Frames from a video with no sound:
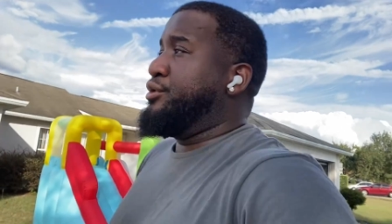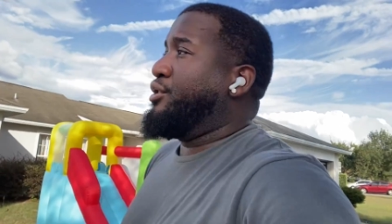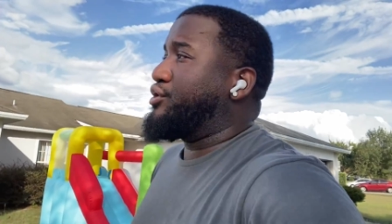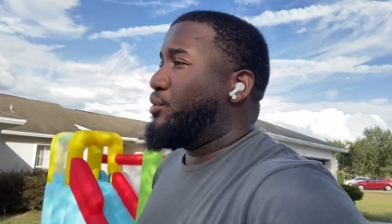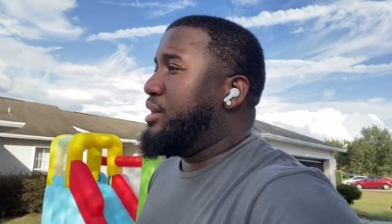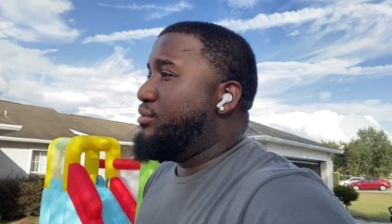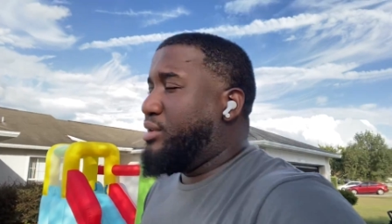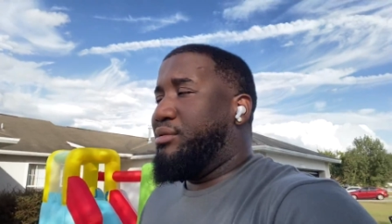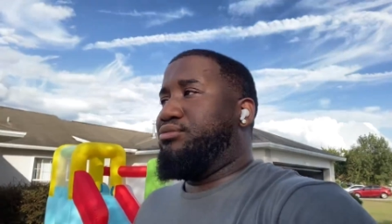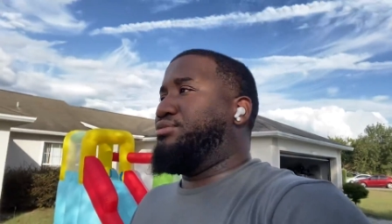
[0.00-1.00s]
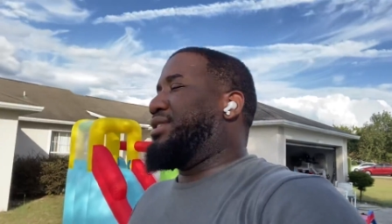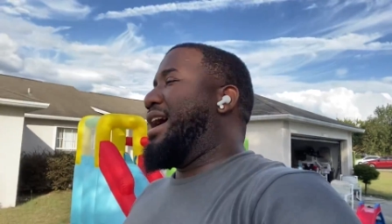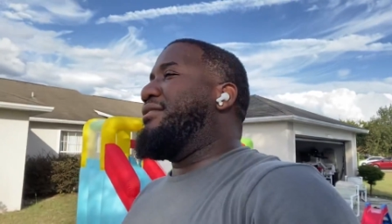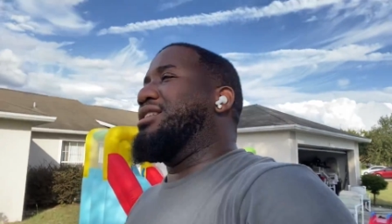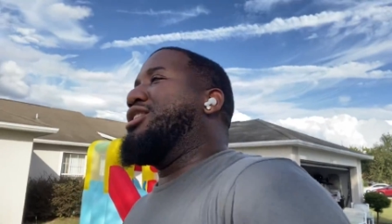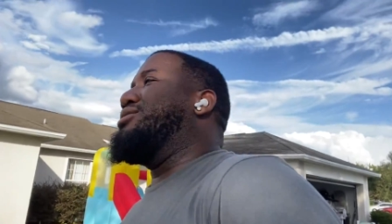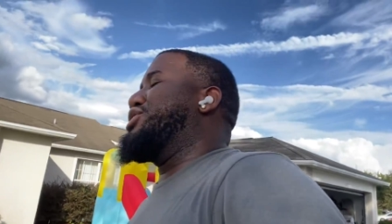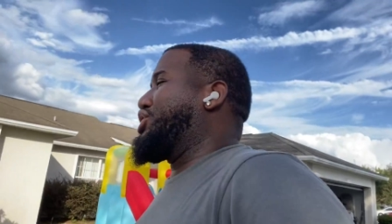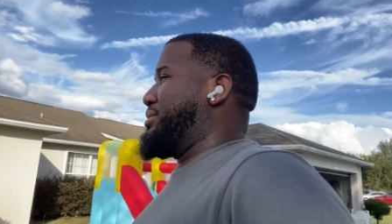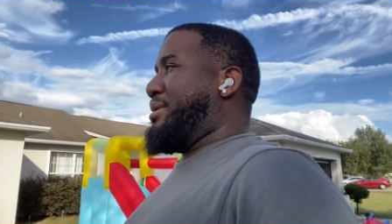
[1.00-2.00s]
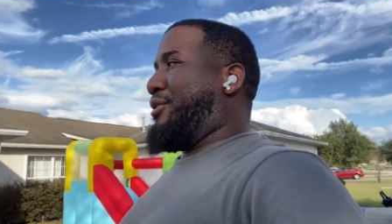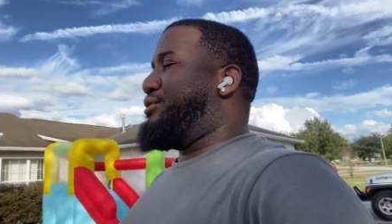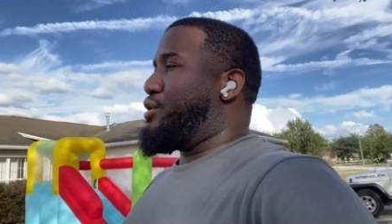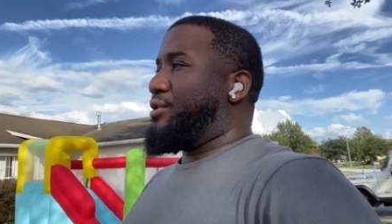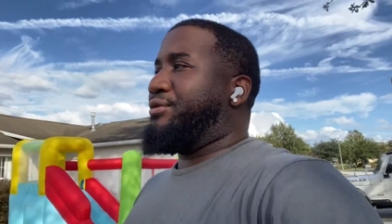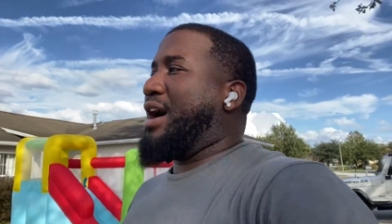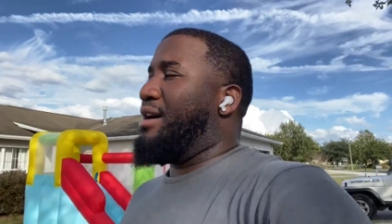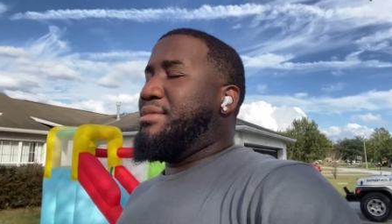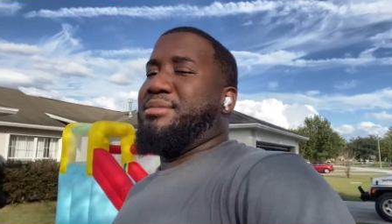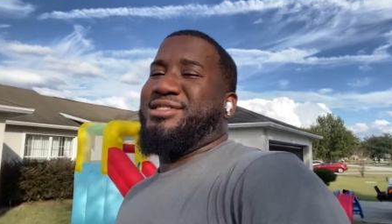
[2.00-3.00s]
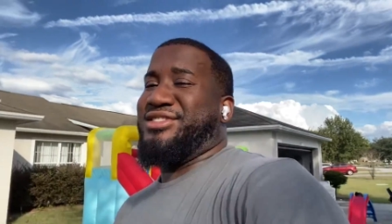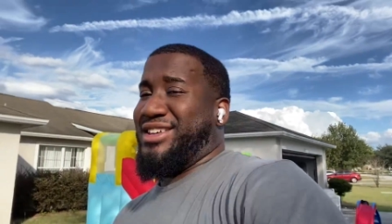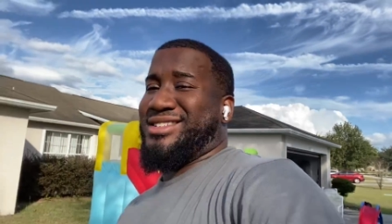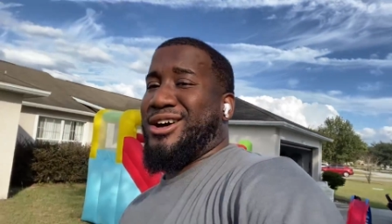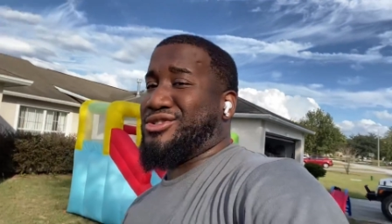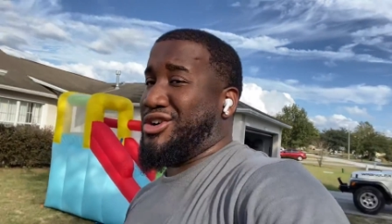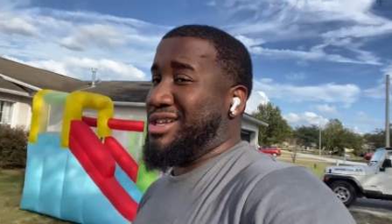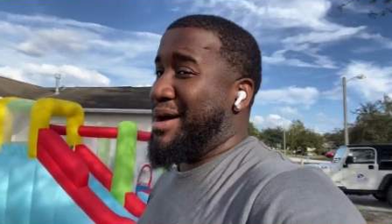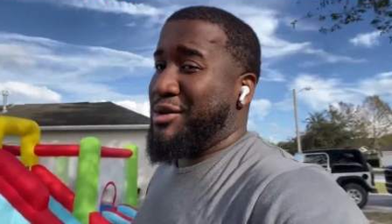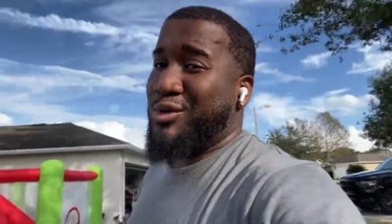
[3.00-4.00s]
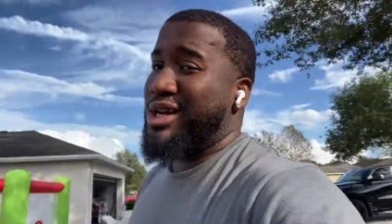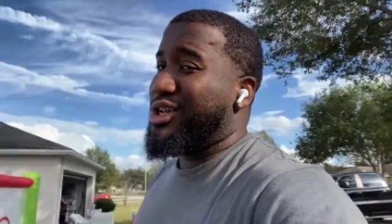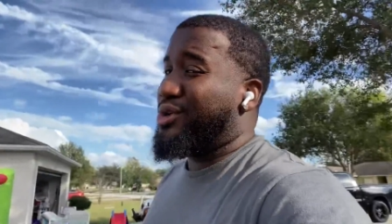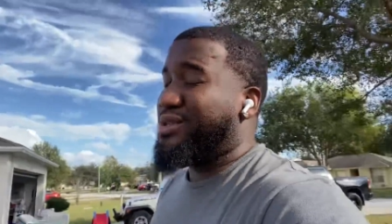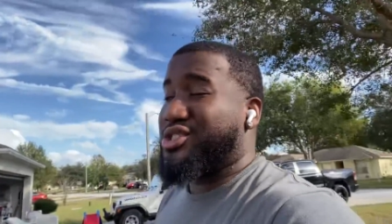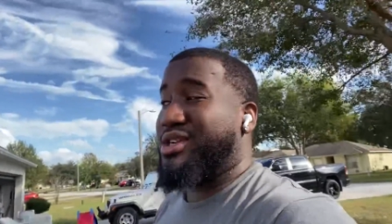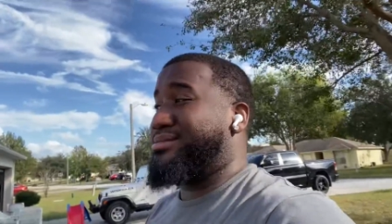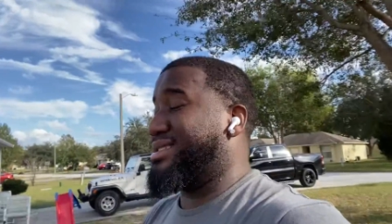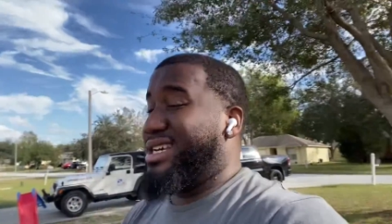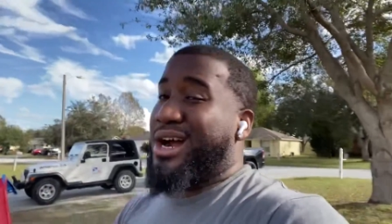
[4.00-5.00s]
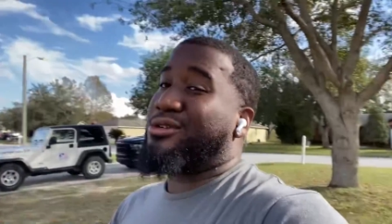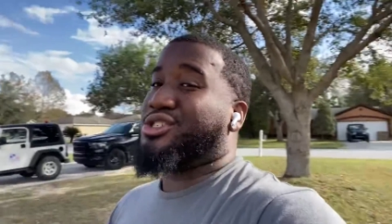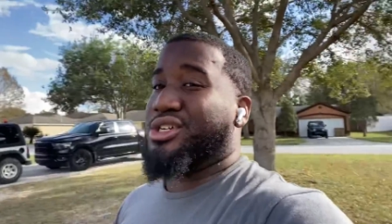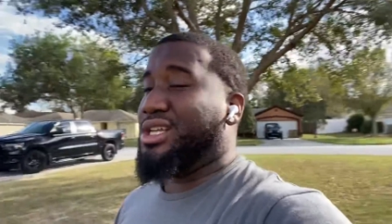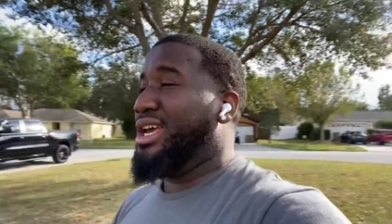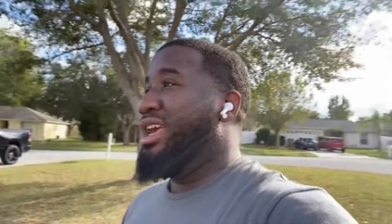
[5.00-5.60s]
So we, we for every load, we showed up about four or five, maybe six hours early. I mean, one load, we showed up 10 hours early.